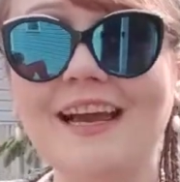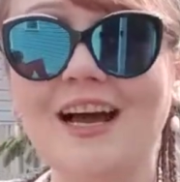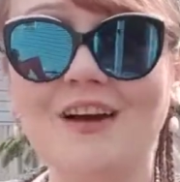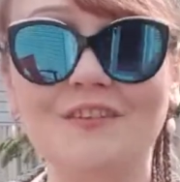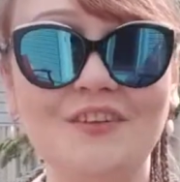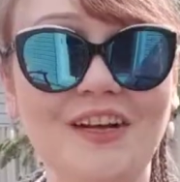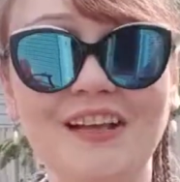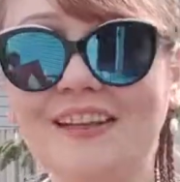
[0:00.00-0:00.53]

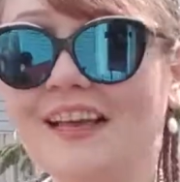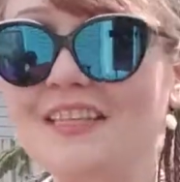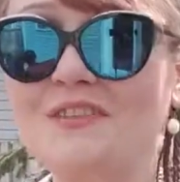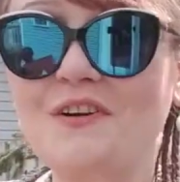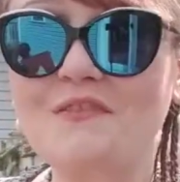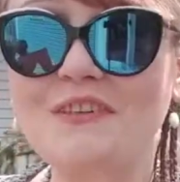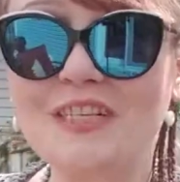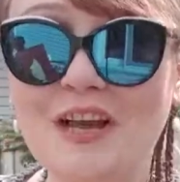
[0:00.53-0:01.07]
You're not allowed to
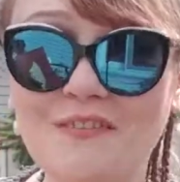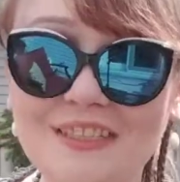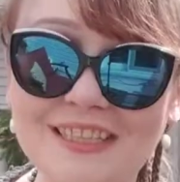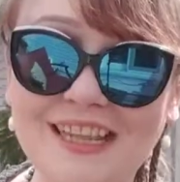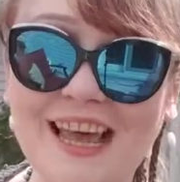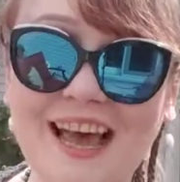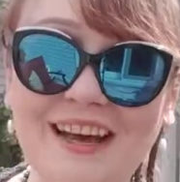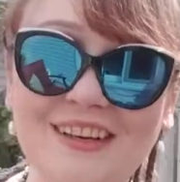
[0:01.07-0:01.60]
wear pajamas in
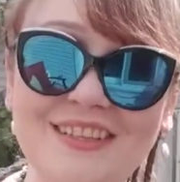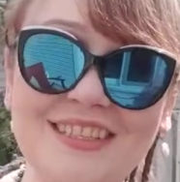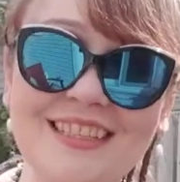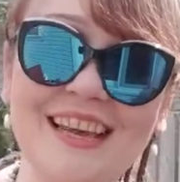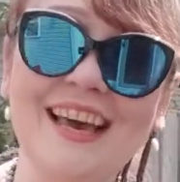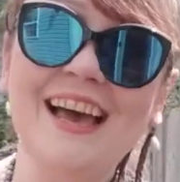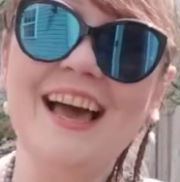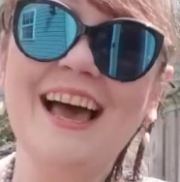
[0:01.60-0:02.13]
the house,
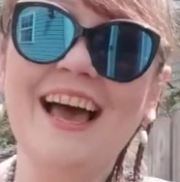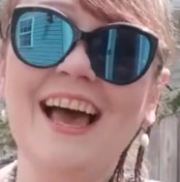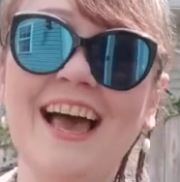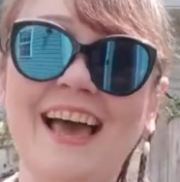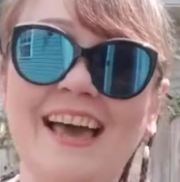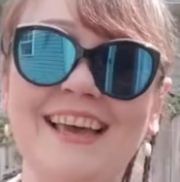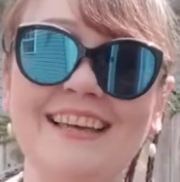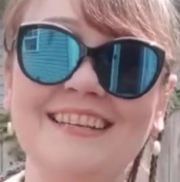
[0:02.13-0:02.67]

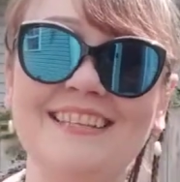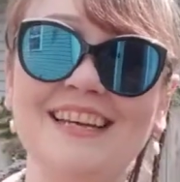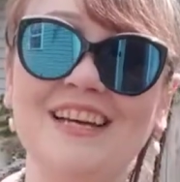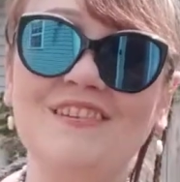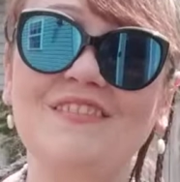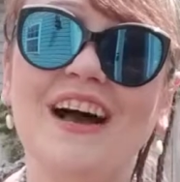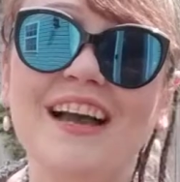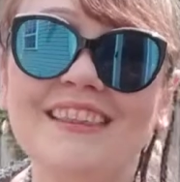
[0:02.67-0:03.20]
and
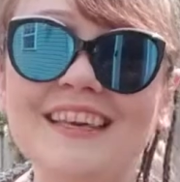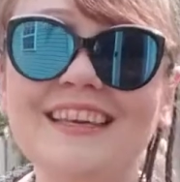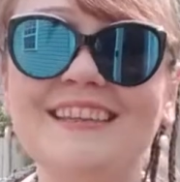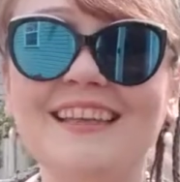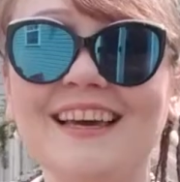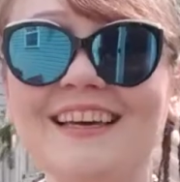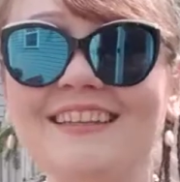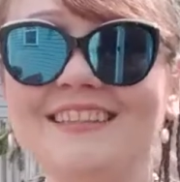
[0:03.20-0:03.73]
I think
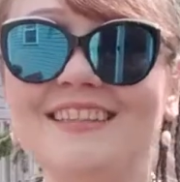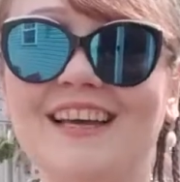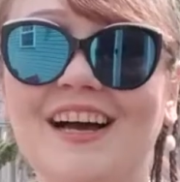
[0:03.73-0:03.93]
that